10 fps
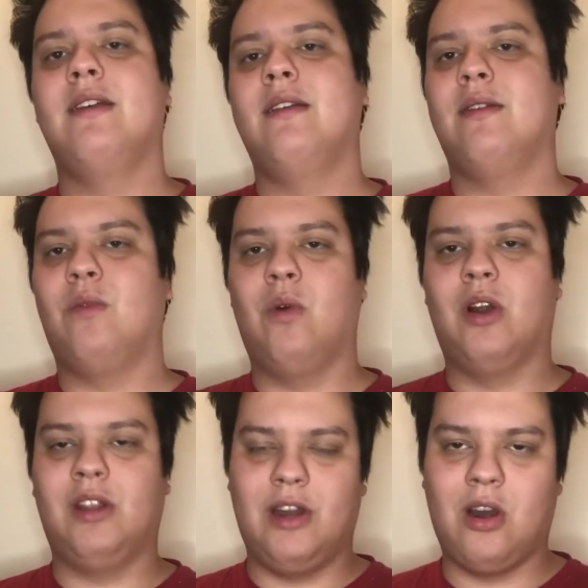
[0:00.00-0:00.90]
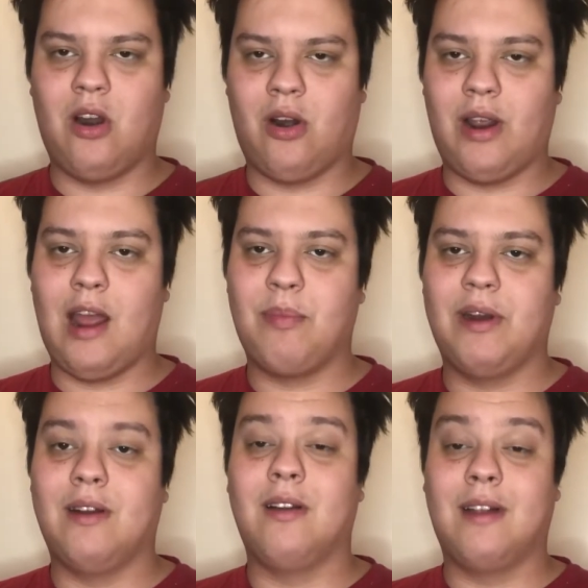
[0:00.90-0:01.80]
where Leonardo
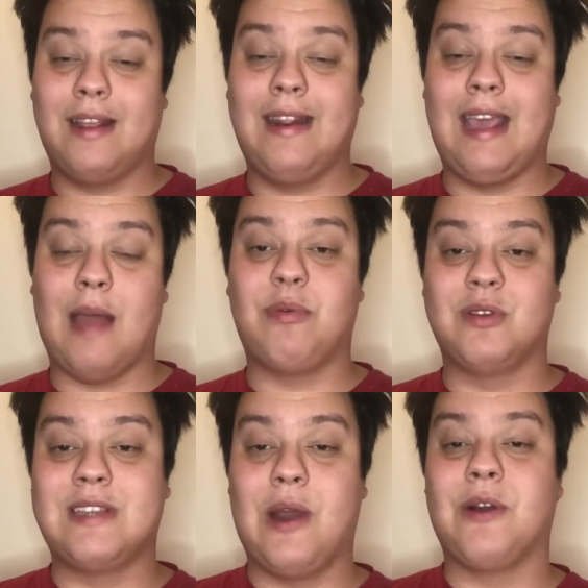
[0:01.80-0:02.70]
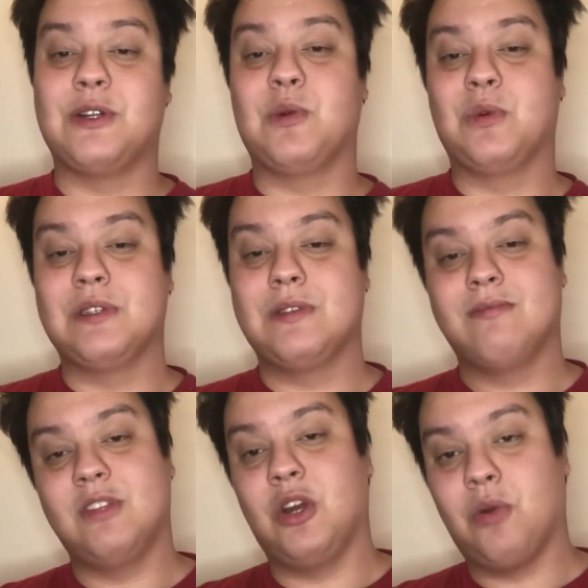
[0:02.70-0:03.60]
DiCaprio's character was,
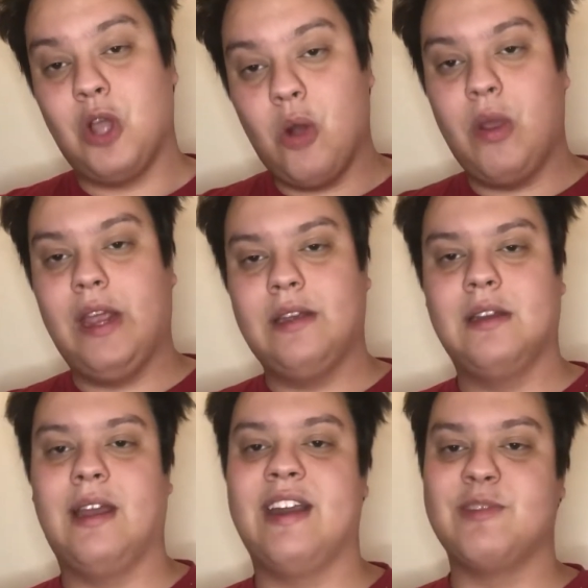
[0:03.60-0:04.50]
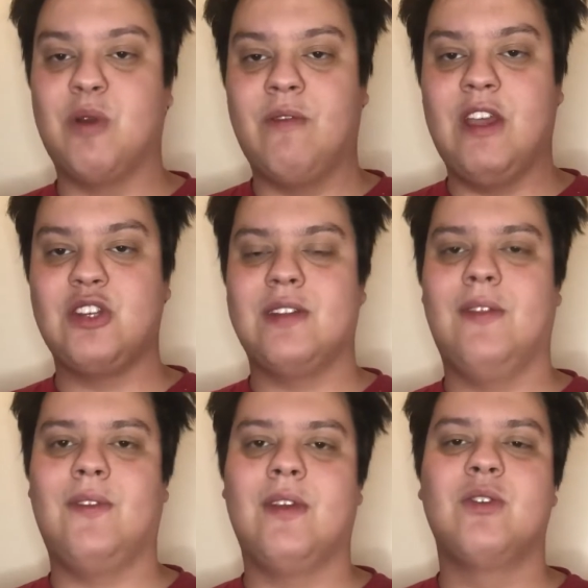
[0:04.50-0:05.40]
going, and his
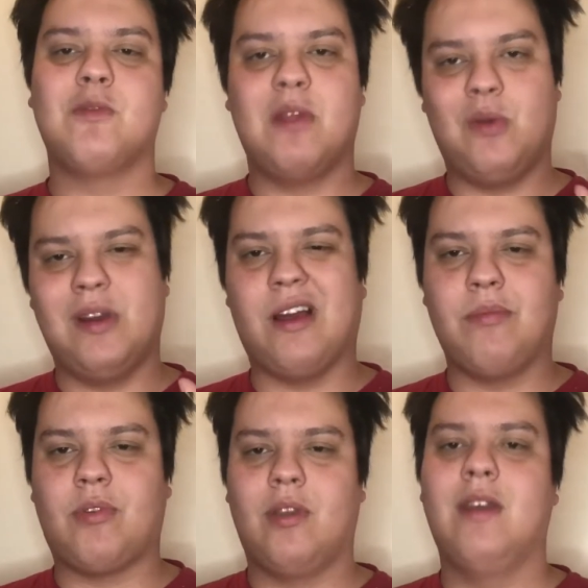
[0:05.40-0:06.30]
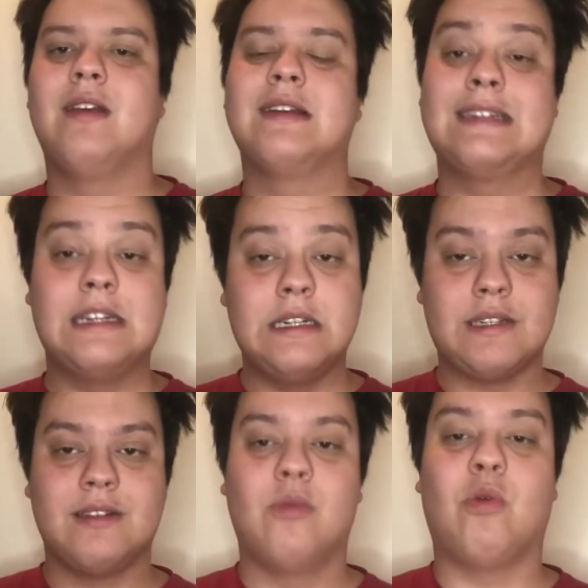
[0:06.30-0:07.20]
motivations. Took me 3 times. Tenet
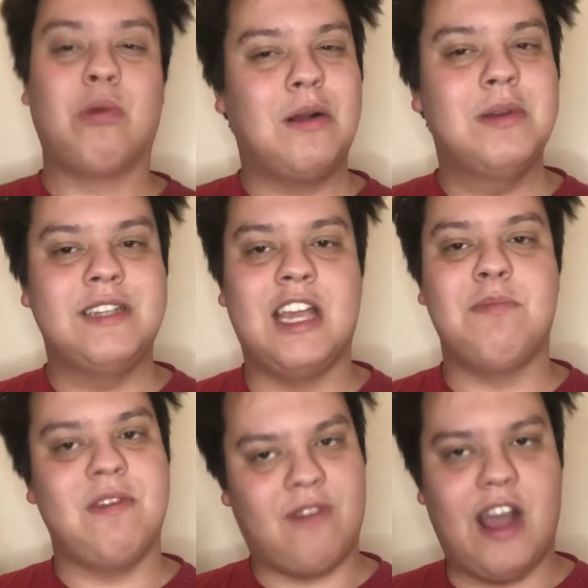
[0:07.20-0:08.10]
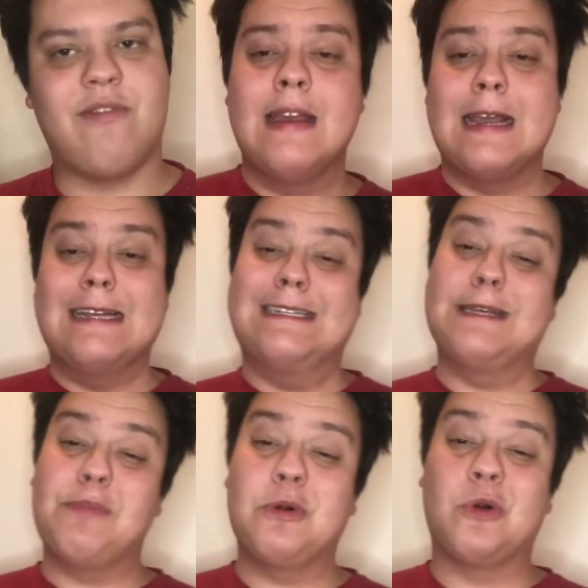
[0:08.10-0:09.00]
will probably take me 5. In
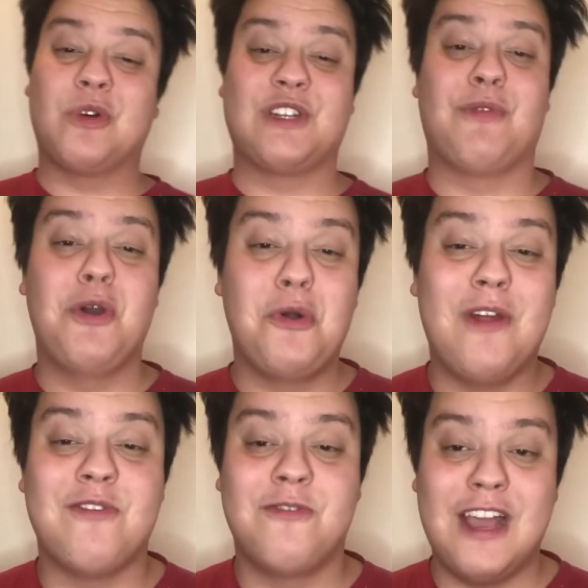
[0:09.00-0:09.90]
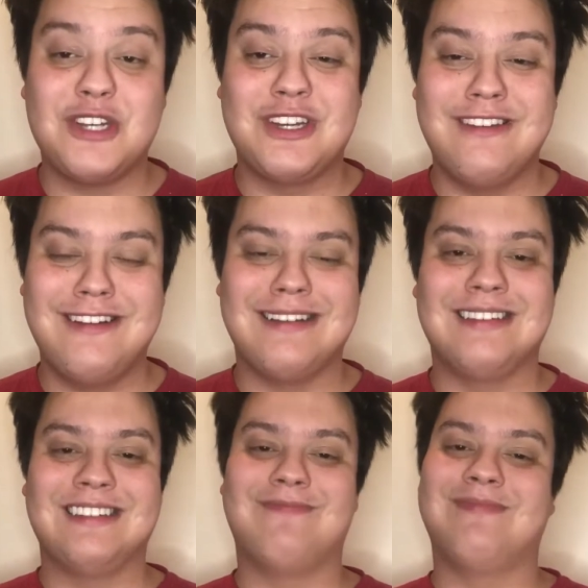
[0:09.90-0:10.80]
typical Christopher Nolan fashion,
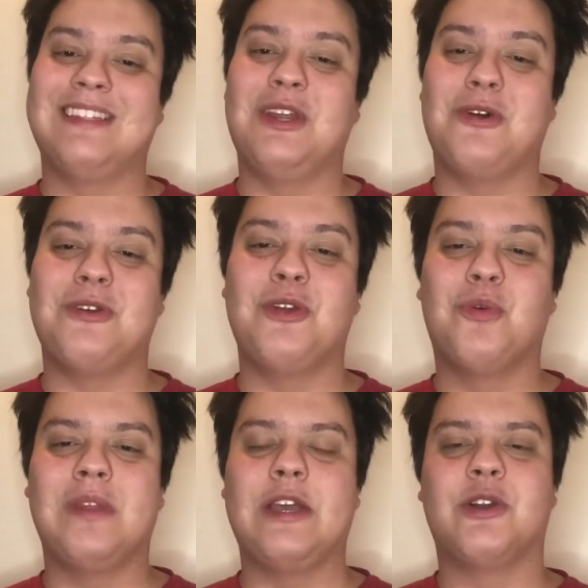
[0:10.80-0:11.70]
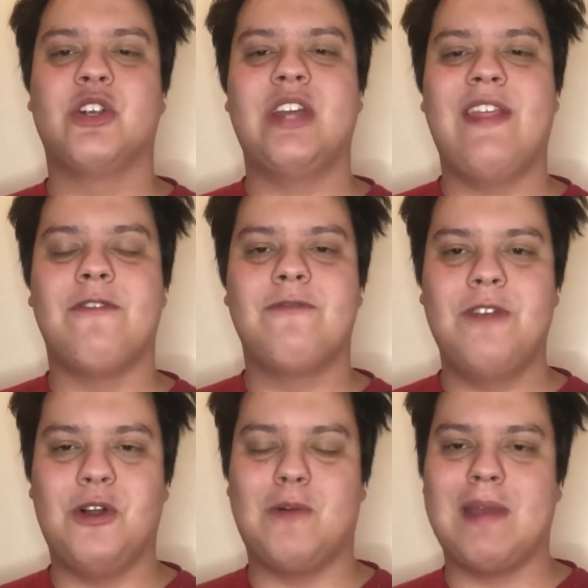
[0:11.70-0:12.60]
you don't really understand the
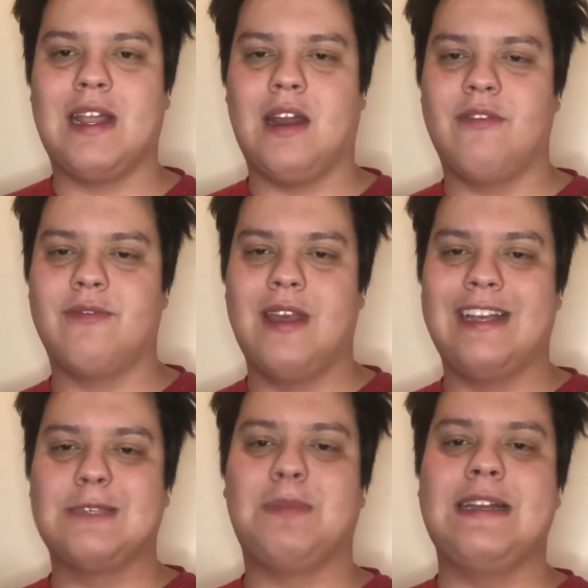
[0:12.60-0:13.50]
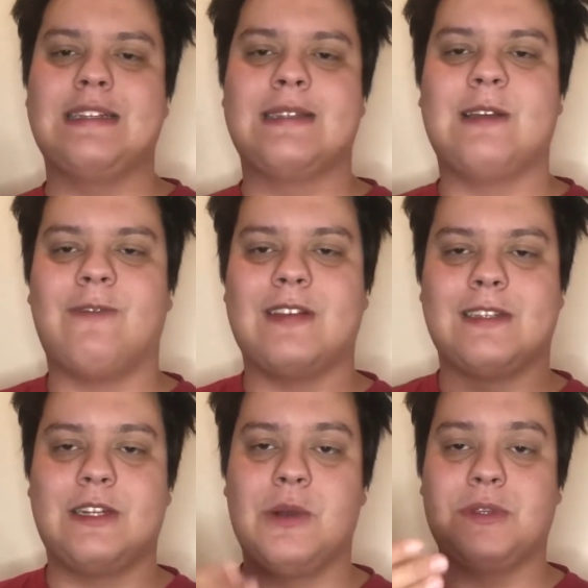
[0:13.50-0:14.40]
film. It kind of explains itself as it
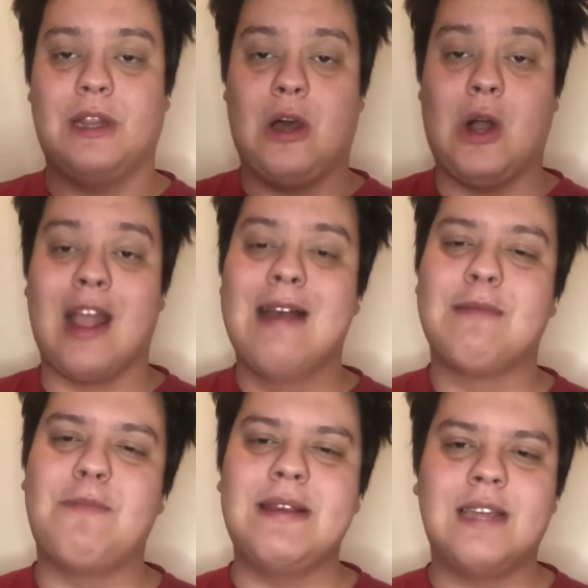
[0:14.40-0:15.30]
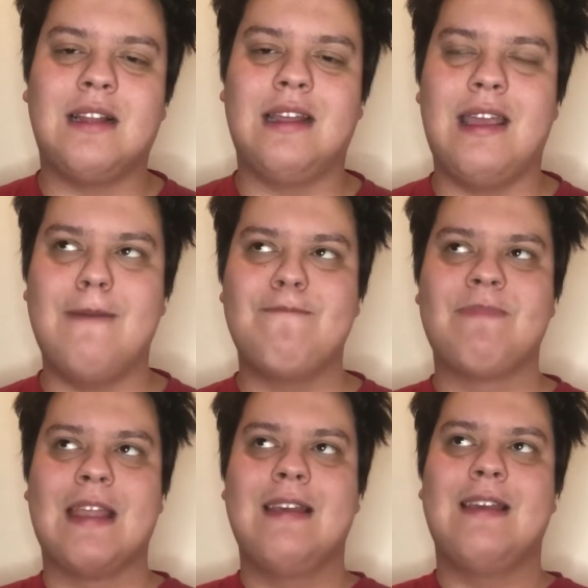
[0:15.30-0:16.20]
goes along. But basically,
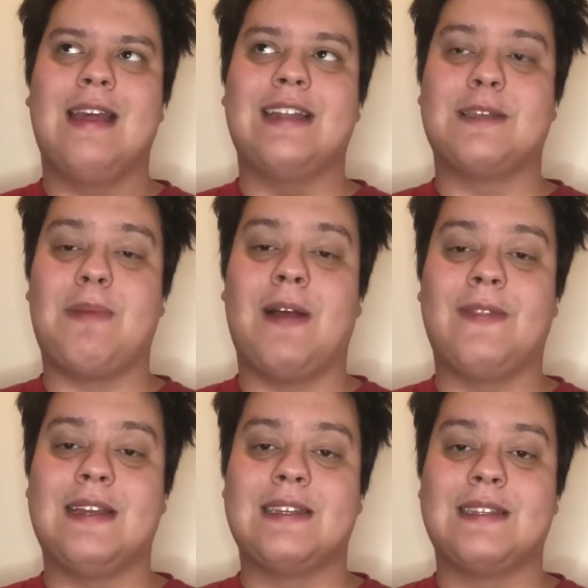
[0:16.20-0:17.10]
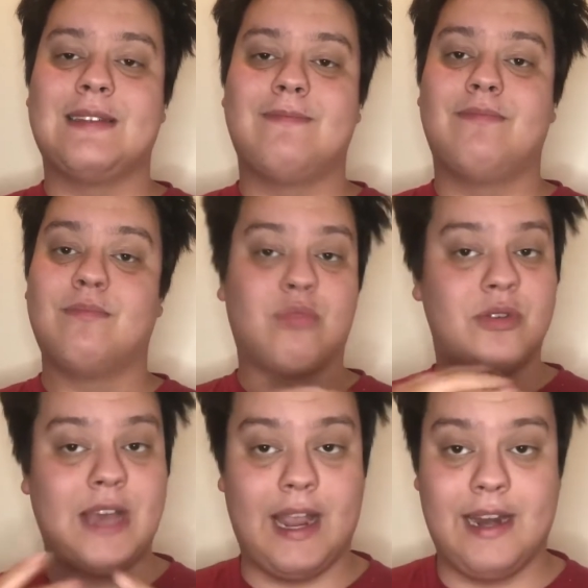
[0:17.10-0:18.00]
it is about this
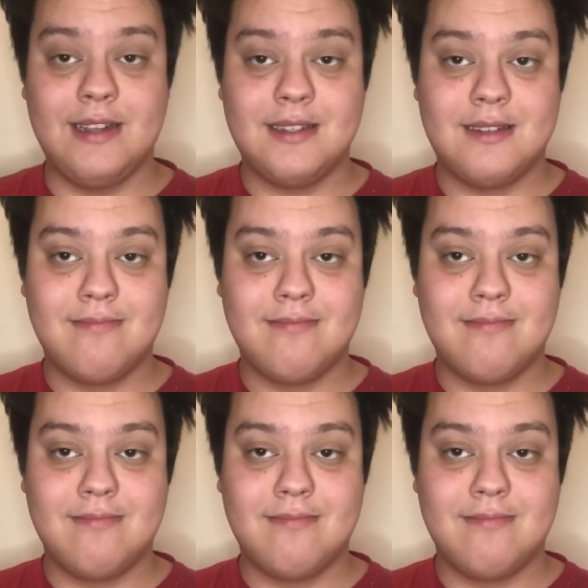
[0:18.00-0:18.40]
protagonist,